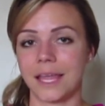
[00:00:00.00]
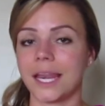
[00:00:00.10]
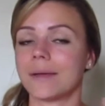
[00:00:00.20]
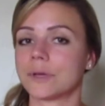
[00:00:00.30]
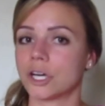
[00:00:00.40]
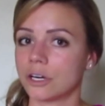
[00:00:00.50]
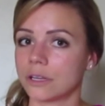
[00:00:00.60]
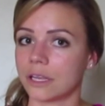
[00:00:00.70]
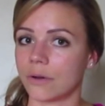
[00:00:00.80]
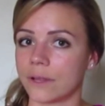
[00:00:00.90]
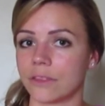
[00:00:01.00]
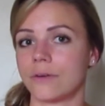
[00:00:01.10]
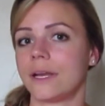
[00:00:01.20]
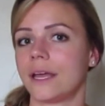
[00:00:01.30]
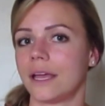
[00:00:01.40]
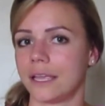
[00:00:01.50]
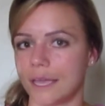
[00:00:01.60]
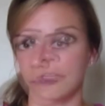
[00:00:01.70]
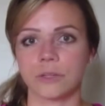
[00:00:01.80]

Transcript: and I'm currently going through it again.